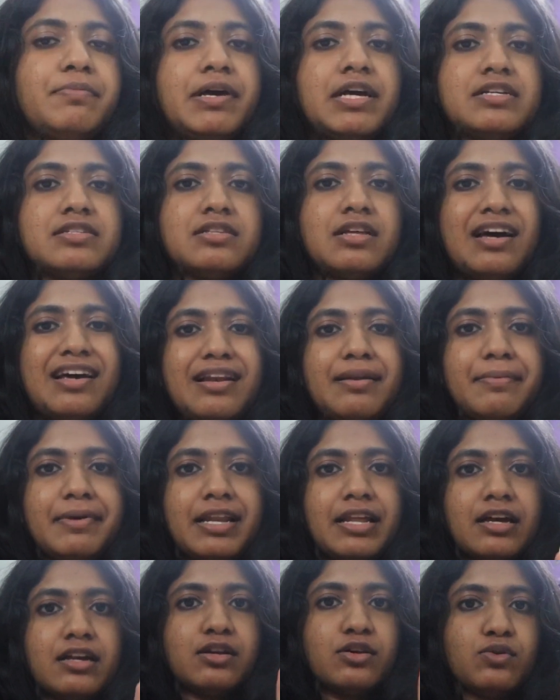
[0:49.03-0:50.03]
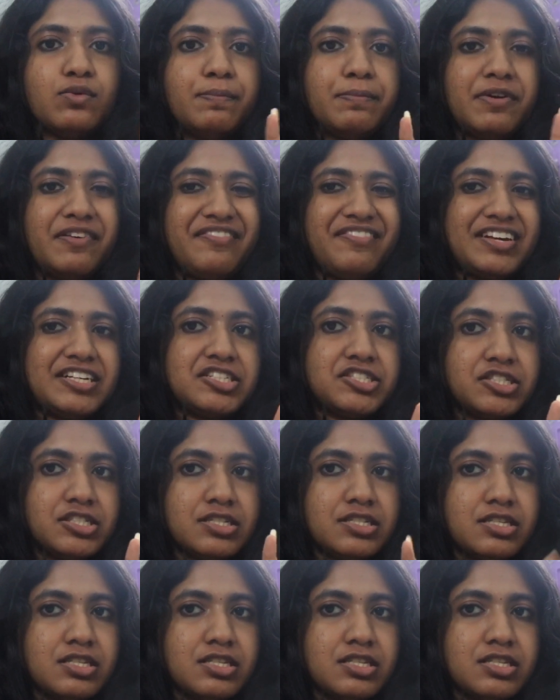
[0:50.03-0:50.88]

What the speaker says: pesna it'll be like too professional,